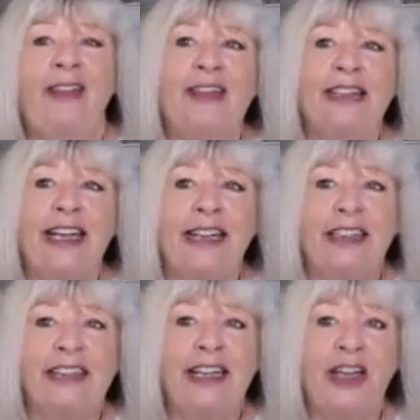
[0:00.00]
the
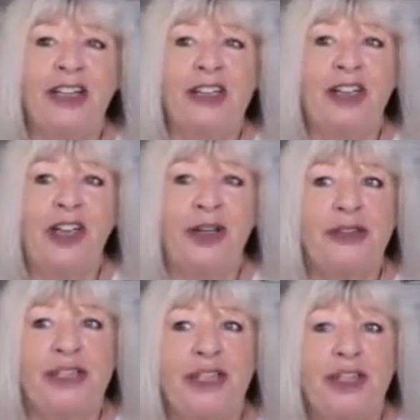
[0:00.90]
second section
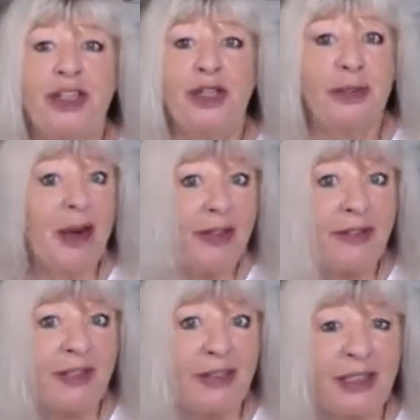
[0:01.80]
goes into
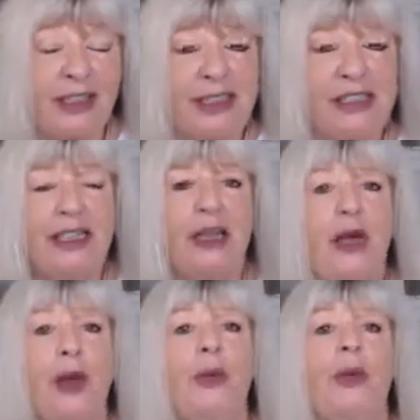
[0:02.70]
mindfulness,
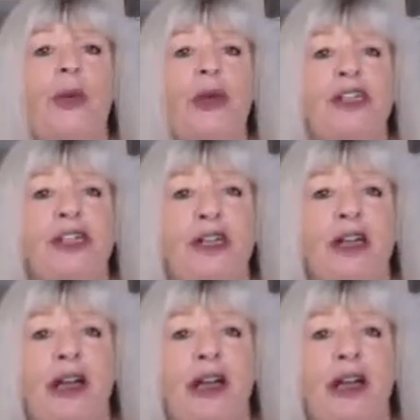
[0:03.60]
which